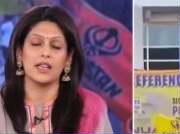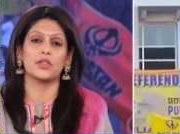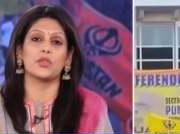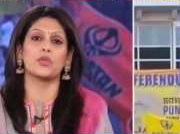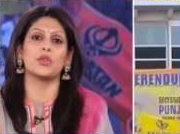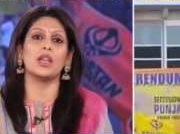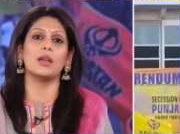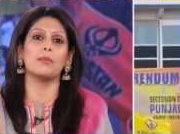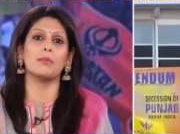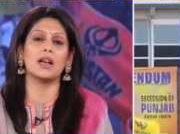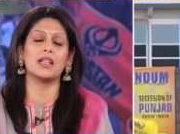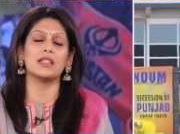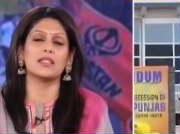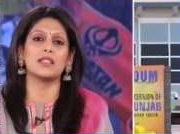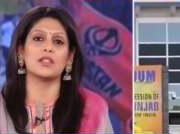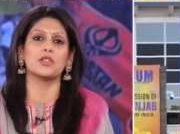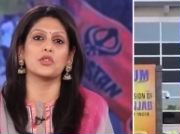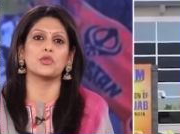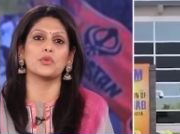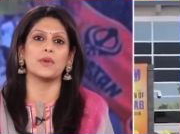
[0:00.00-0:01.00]
Three months
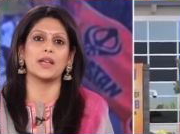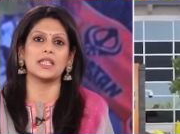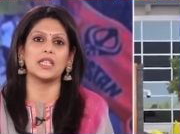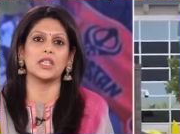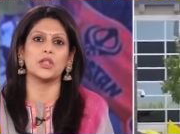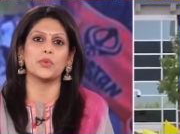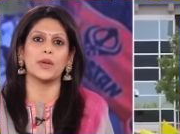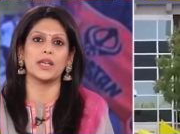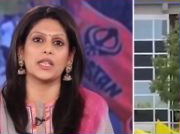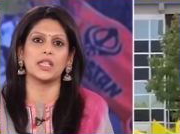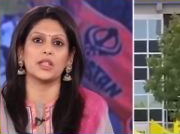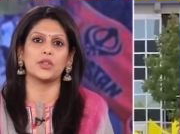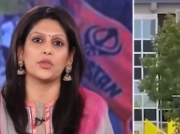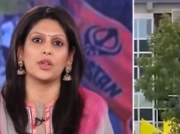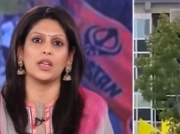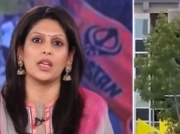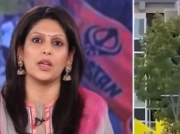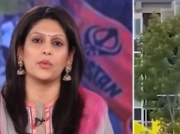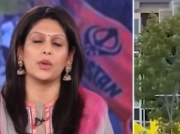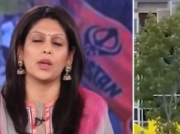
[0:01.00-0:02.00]
into twenty
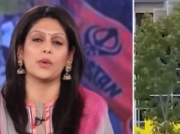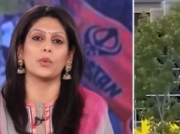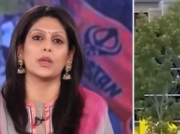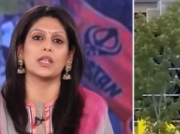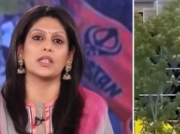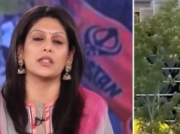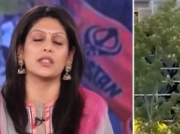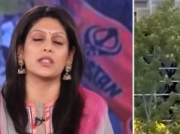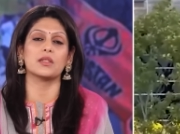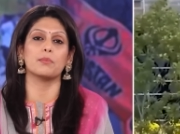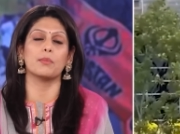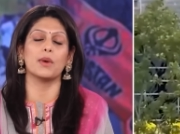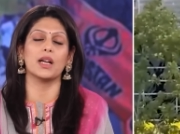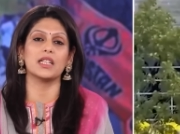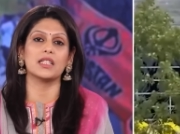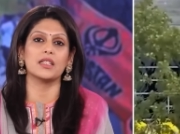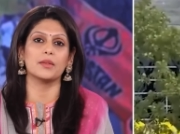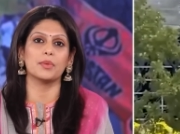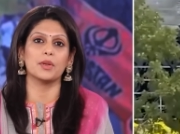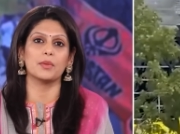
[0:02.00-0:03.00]
twenty-three, we have witnessed
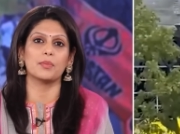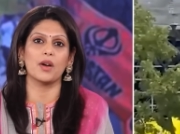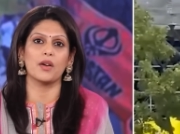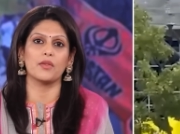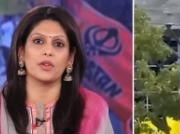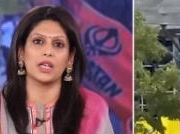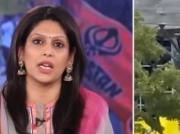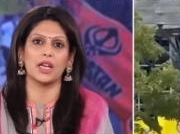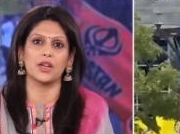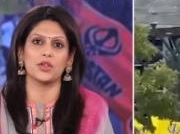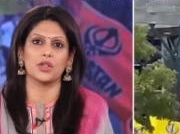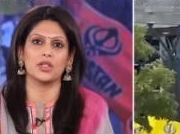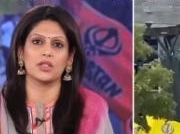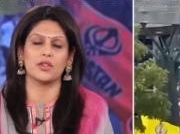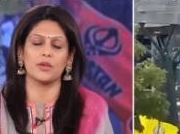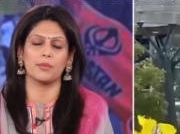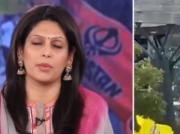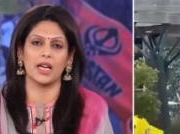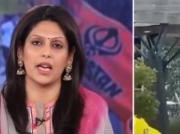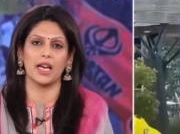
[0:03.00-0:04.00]
multiple provocations from